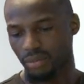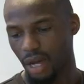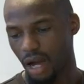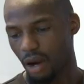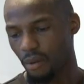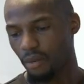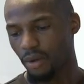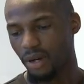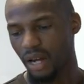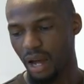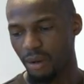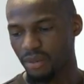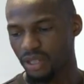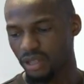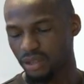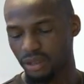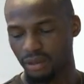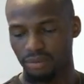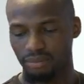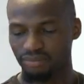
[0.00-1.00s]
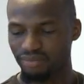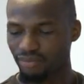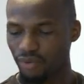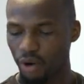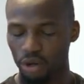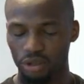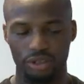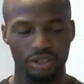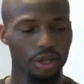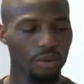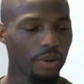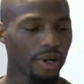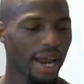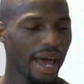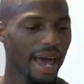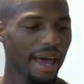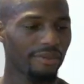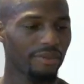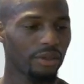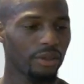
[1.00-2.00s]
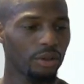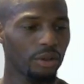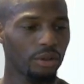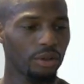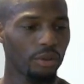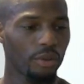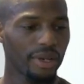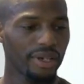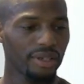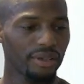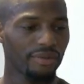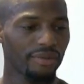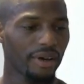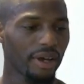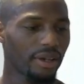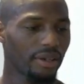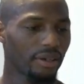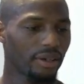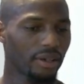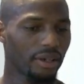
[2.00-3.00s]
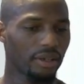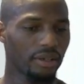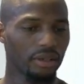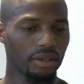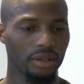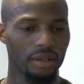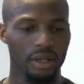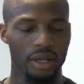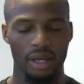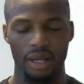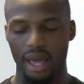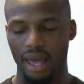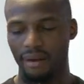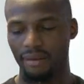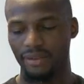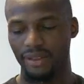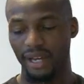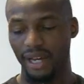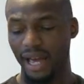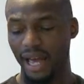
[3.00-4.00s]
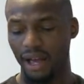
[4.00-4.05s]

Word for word: I'm worried, I'm just focused on what I have to do to win this fight, and everything.